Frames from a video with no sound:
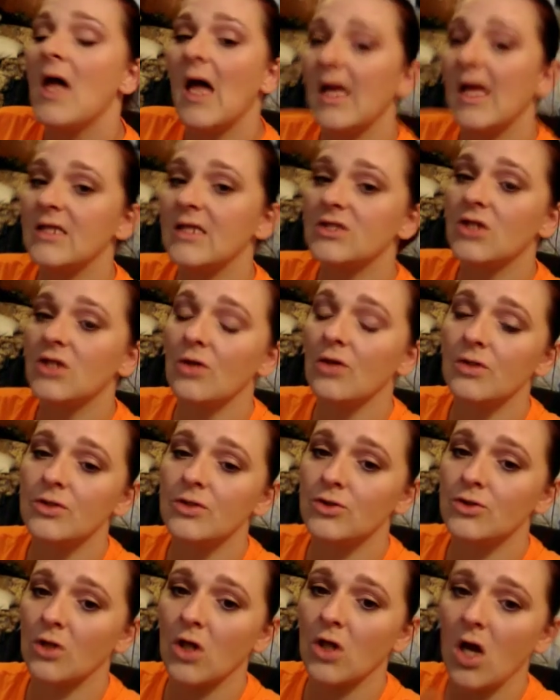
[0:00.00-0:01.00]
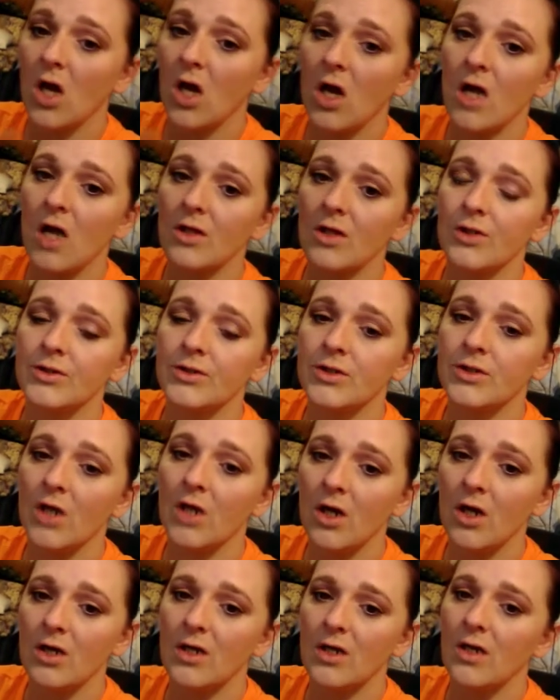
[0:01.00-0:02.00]
And so does your collard,
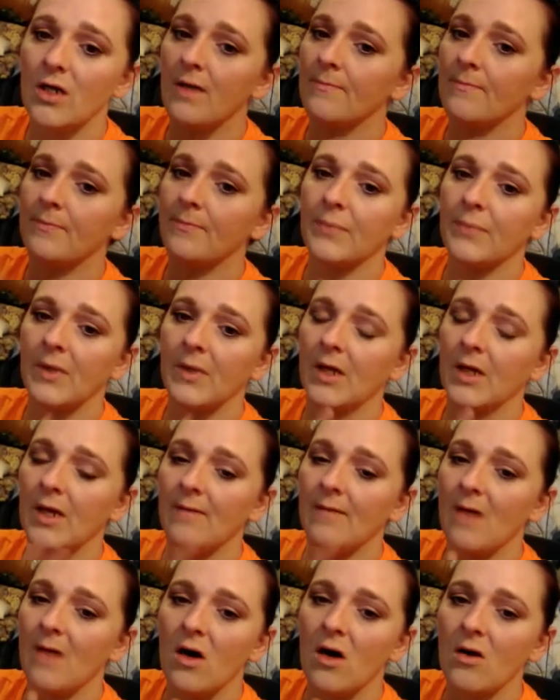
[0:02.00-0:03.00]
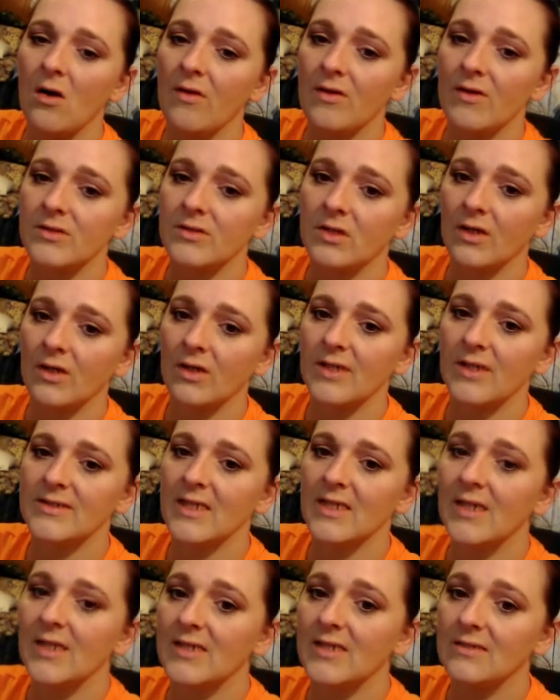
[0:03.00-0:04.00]
turnip, all those greens.
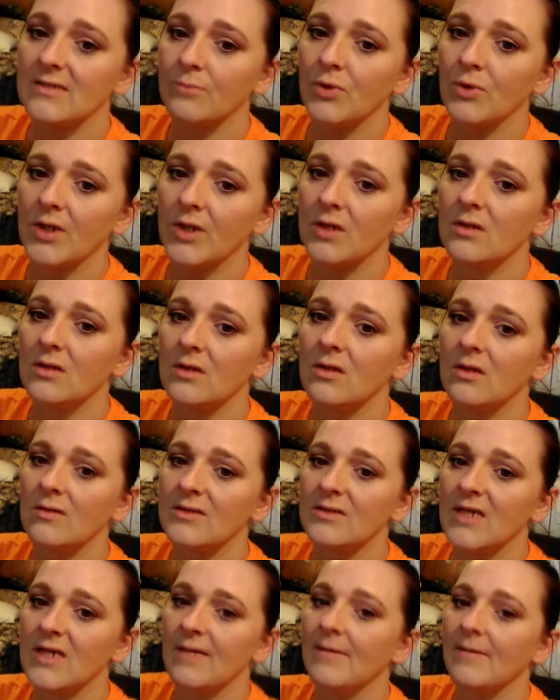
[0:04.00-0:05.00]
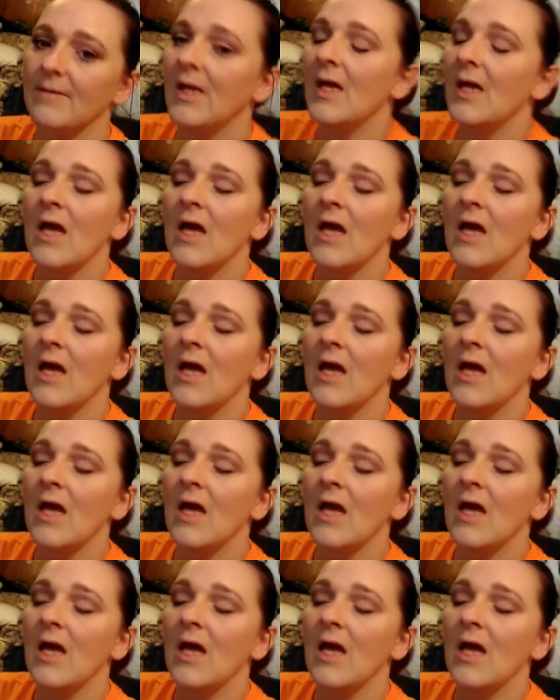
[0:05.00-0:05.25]
They last a pretty good long time.